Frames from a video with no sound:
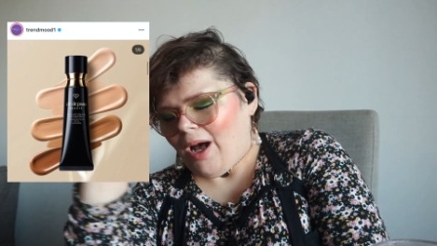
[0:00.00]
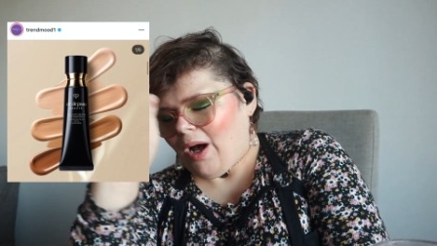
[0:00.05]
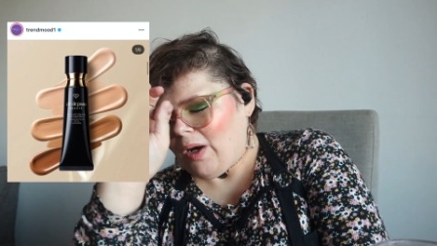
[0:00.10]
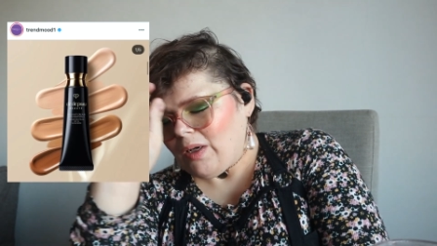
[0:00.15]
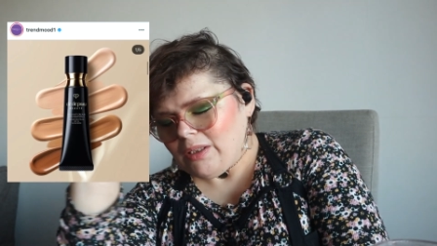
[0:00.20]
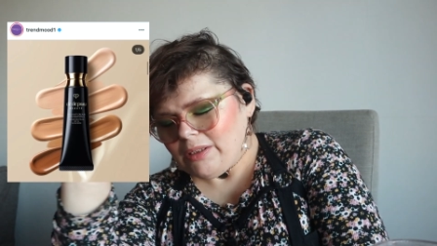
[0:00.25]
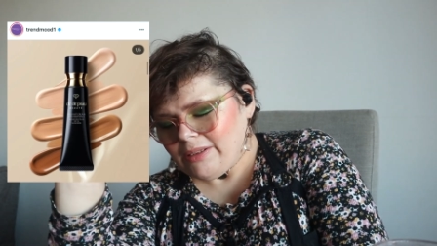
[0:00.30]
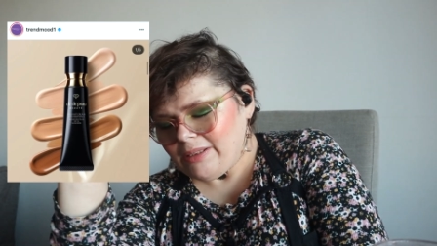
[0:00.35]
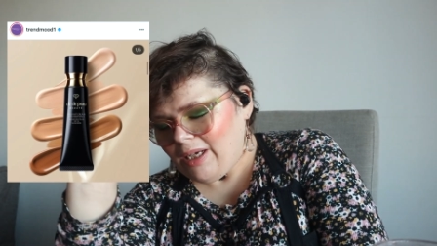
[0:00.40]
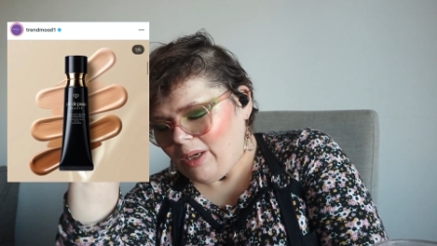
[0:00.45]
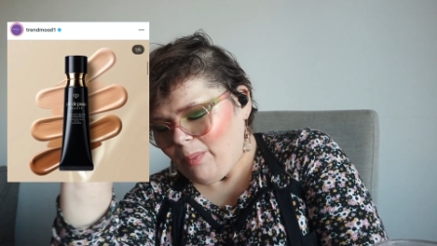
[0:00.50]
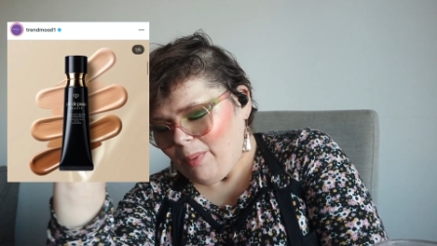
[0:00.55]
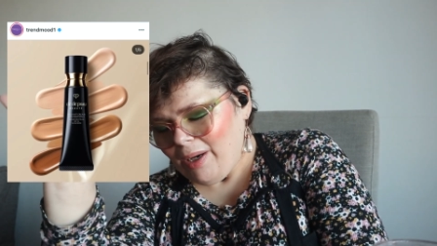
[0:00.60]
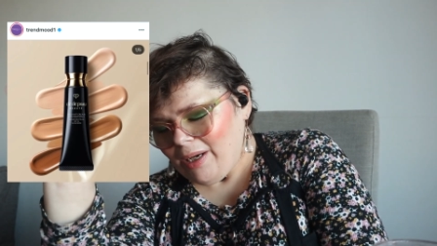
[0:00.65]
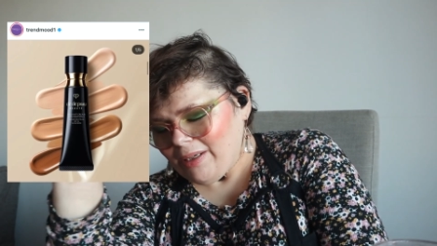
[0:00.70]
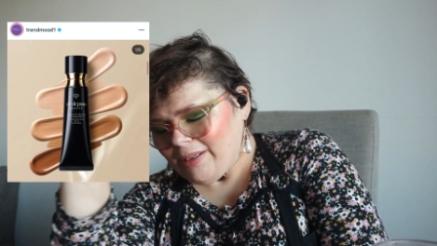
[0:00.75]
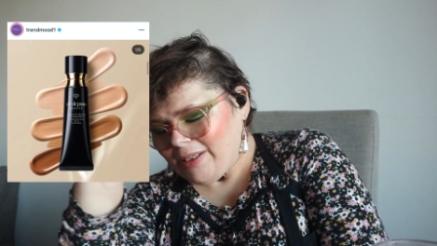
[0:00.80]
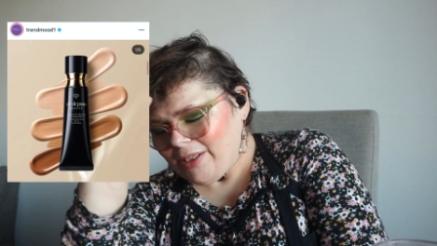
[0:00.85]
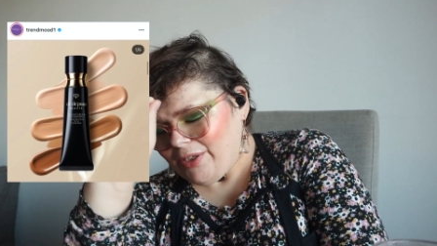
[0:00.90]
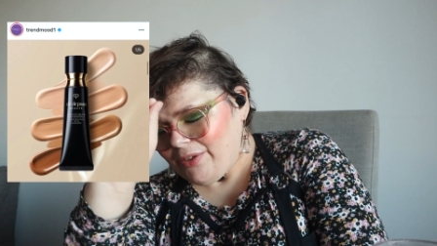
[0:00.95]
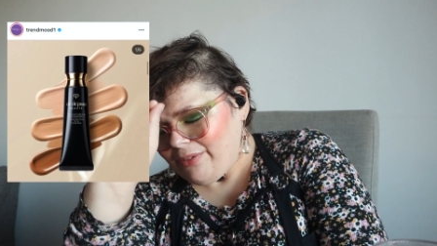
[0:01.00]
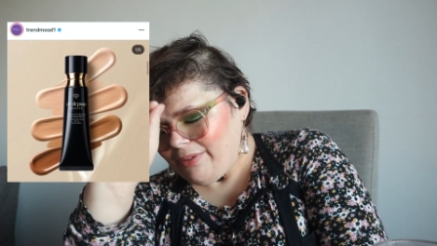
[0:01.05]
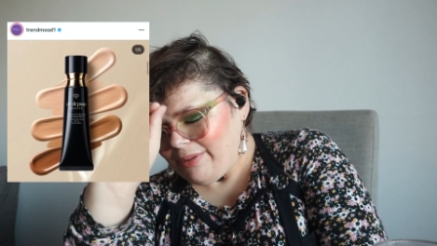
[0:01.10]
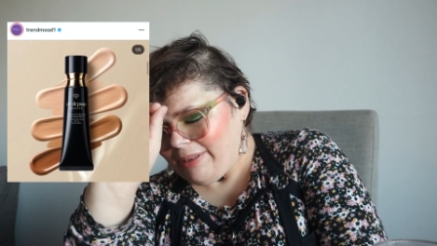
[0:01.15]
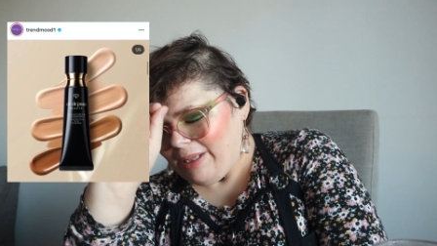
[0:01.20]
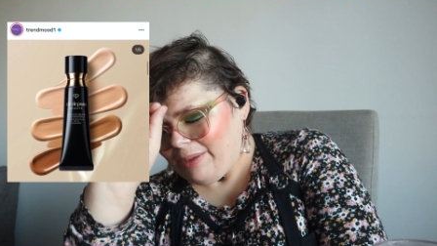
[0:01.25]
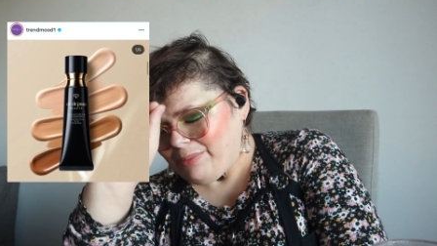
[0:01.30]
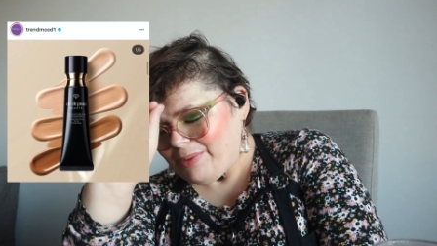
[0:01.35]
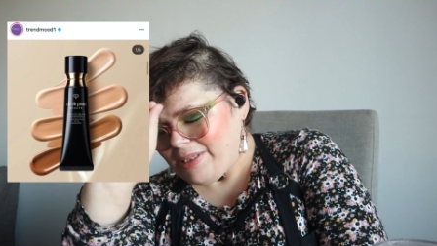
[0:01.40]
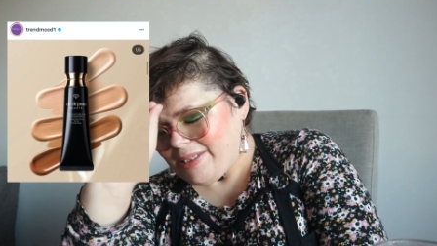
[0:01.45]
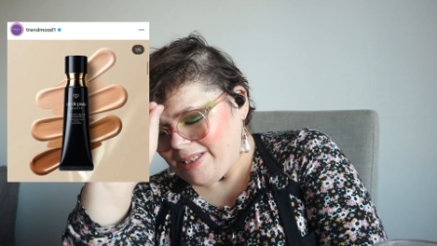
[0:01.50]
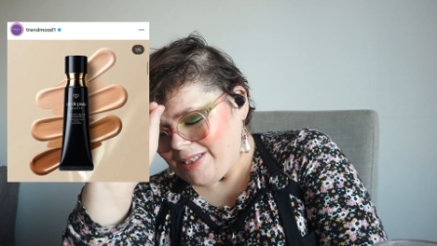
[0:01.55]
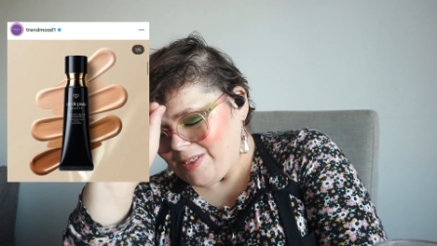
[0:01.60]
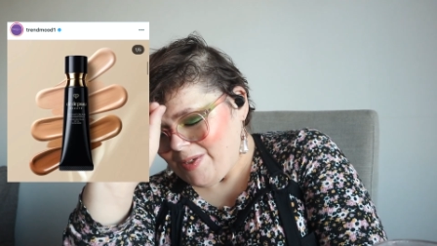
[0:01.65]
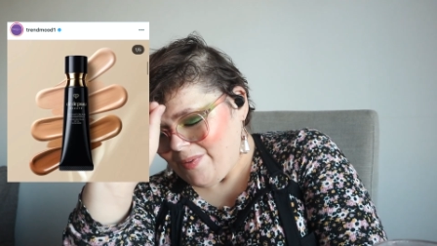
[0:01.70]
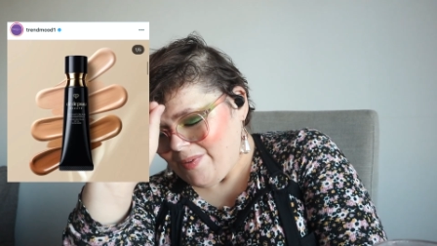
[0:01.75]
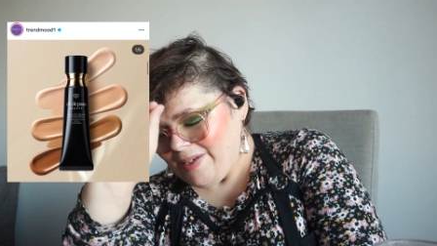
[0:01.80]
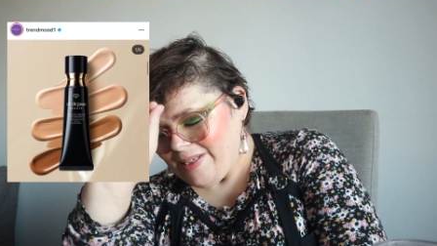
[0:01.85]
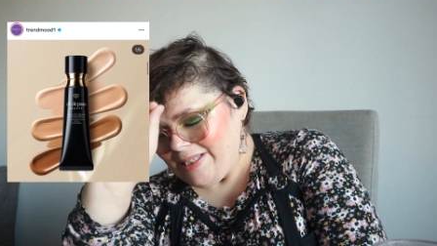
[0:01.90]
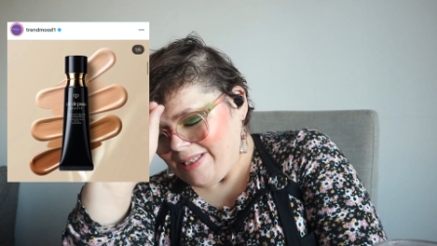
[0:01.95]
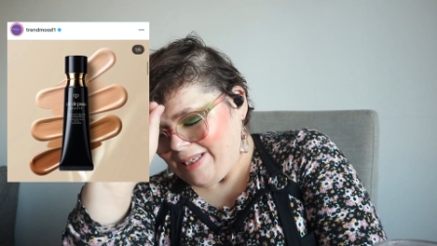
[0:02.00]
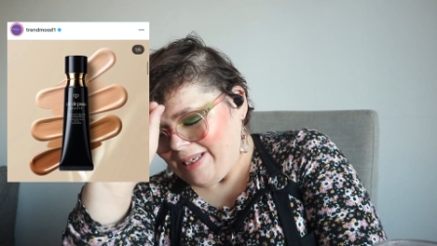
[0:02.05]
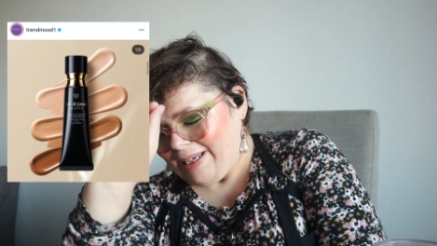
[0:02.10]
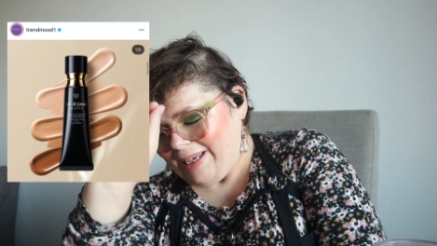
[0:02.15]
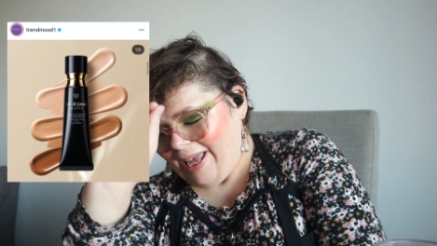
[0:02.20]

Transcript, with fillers: All-day wear that resists creasing and